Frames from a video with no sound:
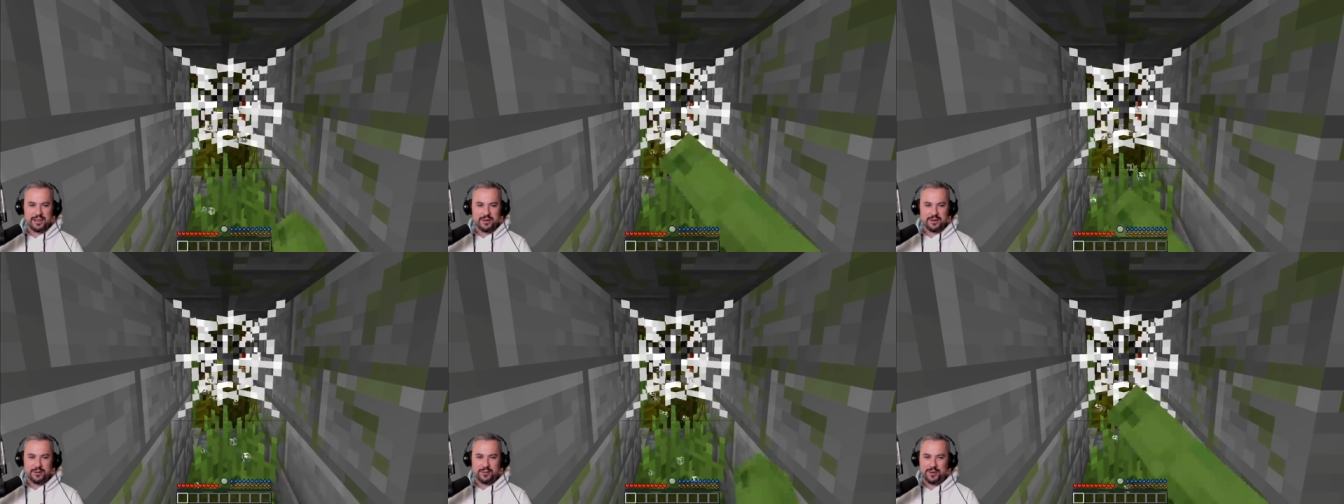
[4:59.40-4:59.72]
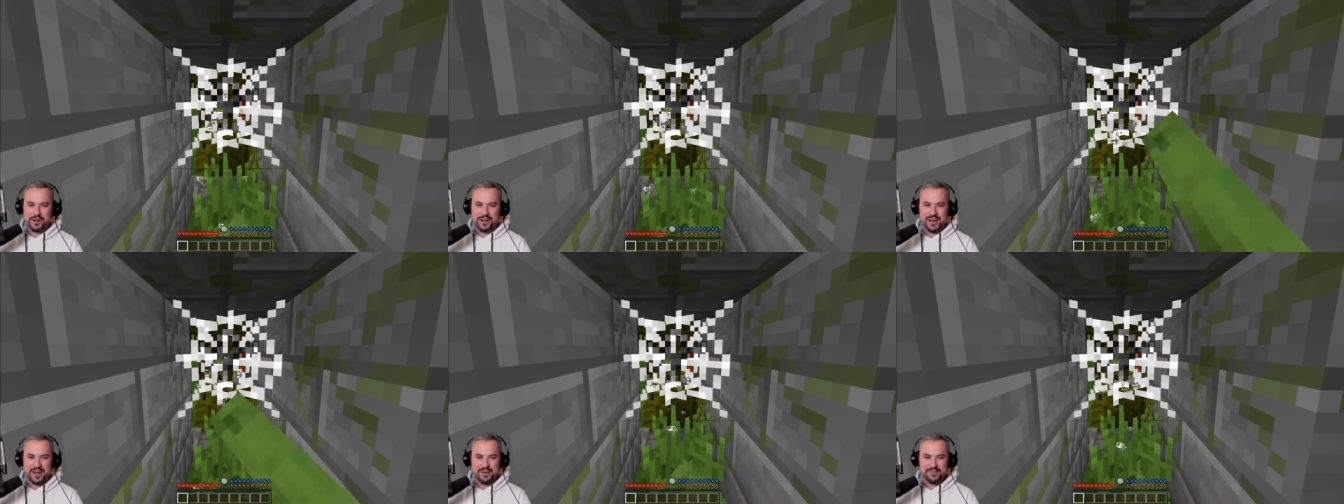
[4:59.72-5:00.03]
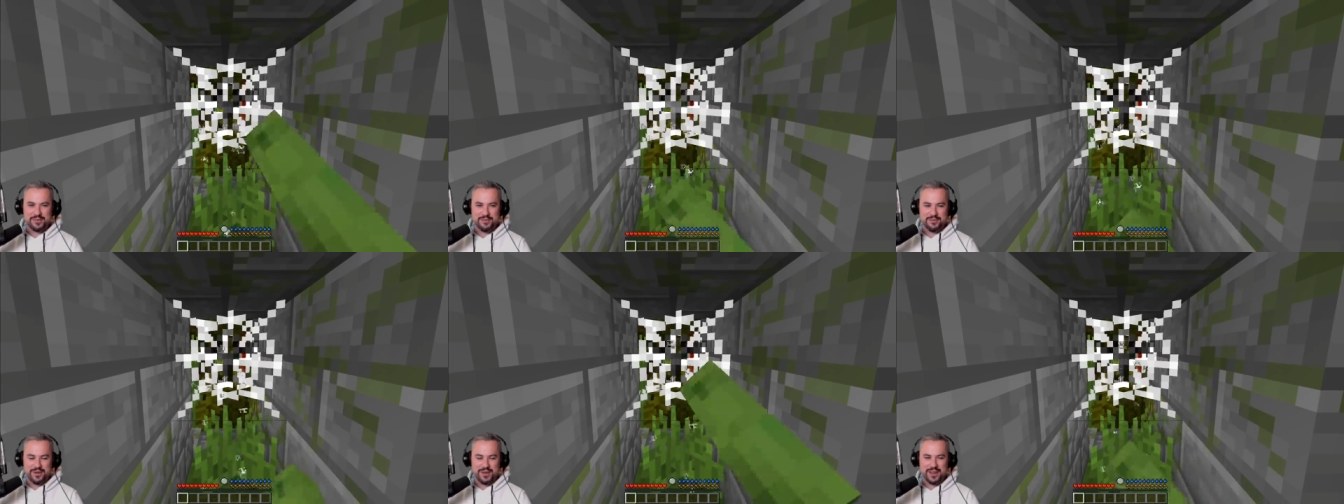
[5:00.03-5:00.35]
We're gonna have
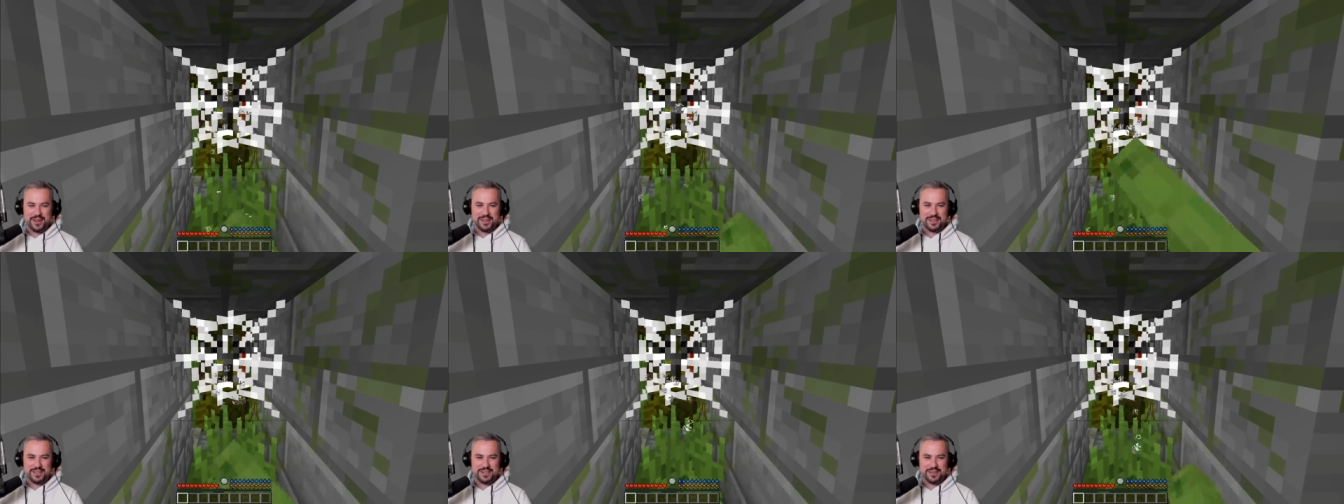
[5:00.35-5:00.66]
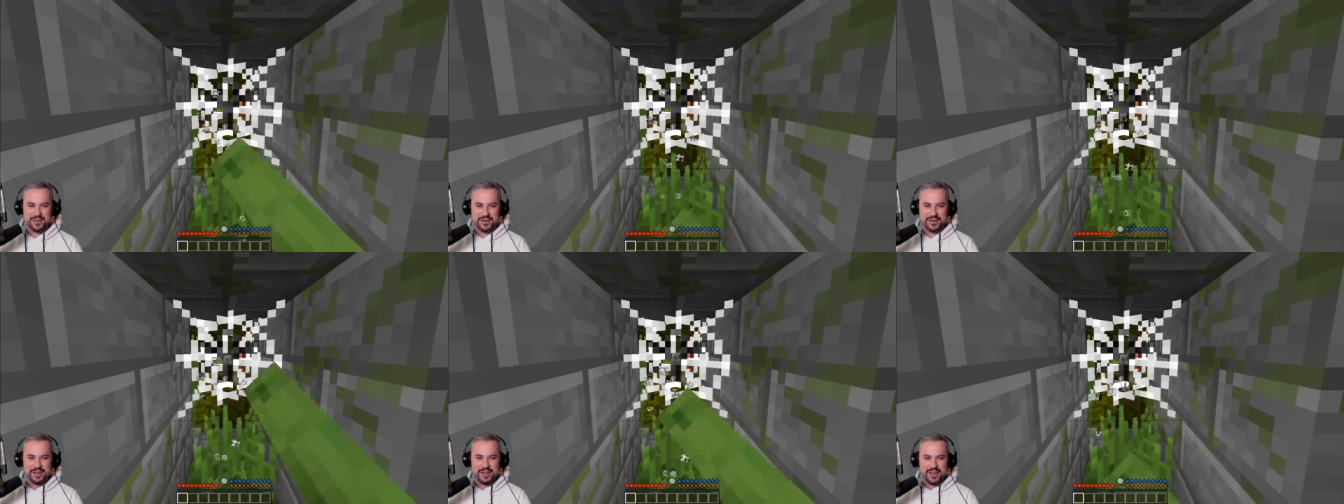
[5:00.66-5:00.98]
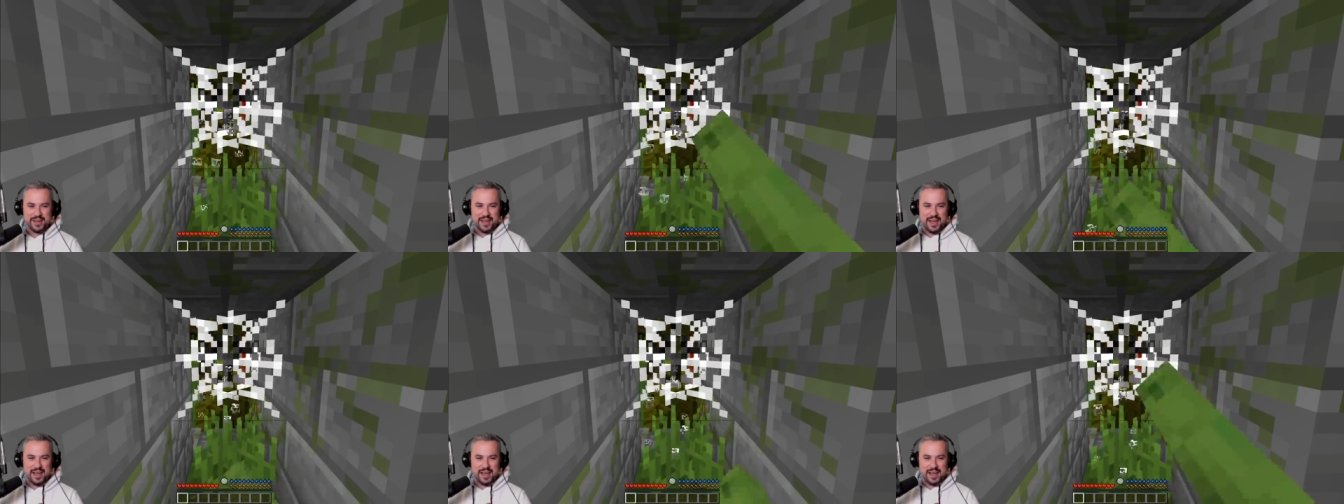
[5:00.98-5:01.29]
to find each other.
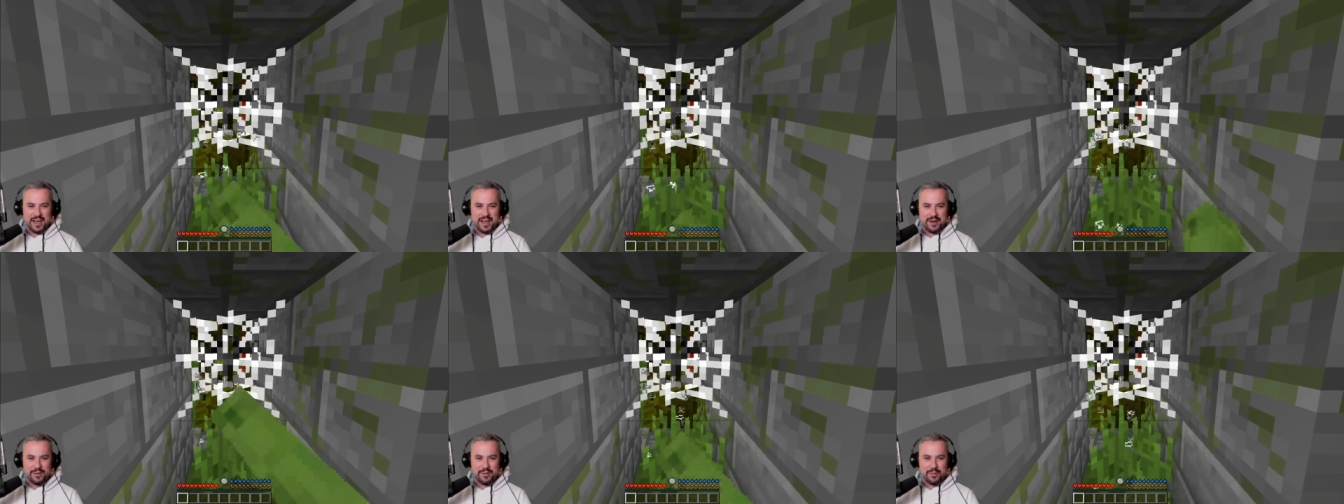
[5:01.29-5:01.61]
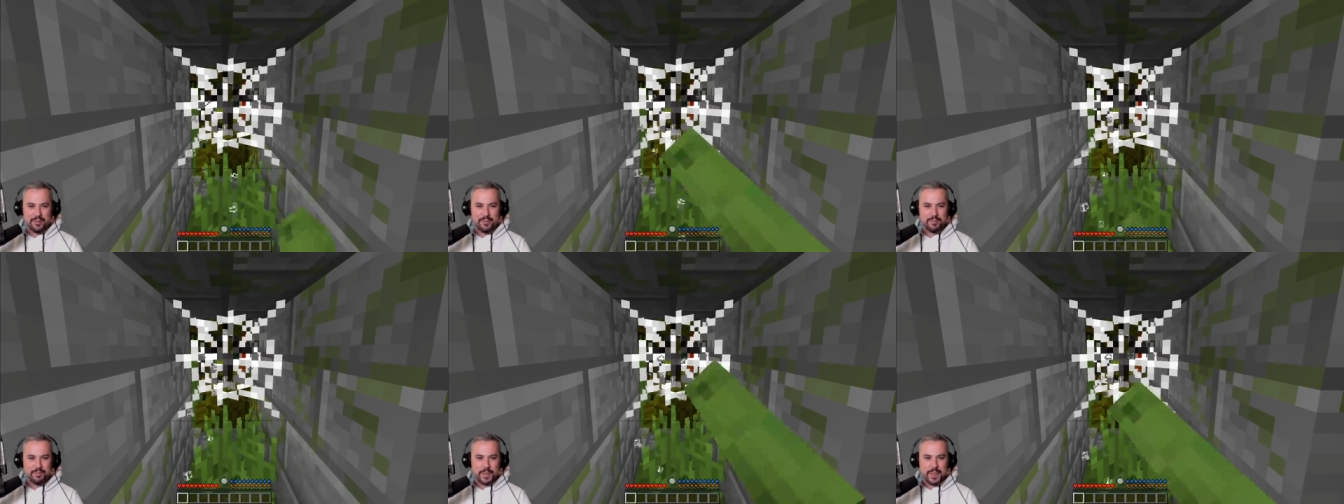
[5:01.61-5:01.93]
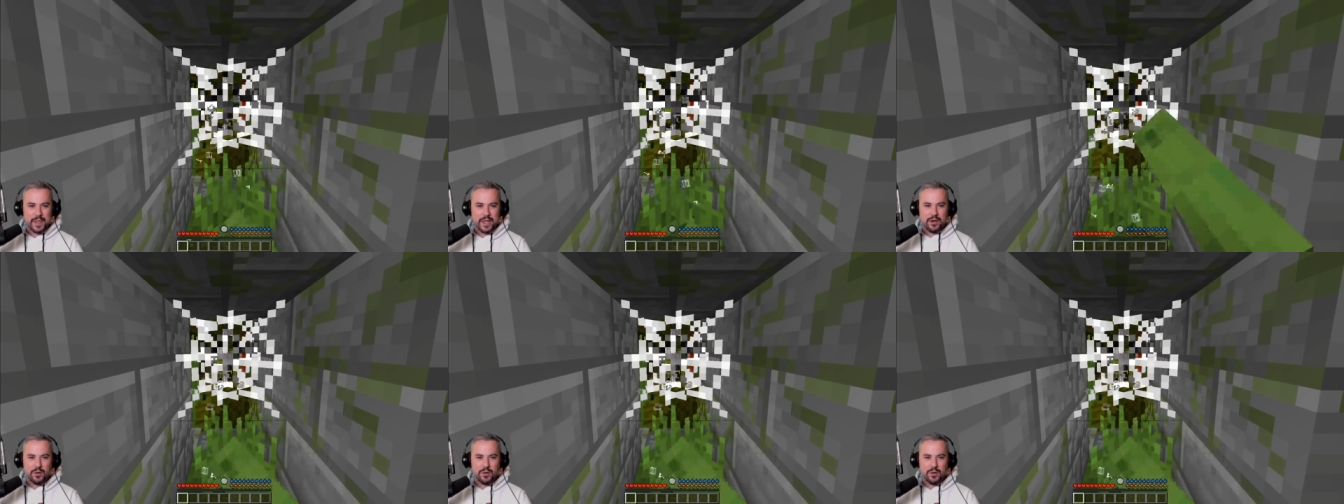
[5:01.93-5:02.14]
Yeah, uh, I like that though.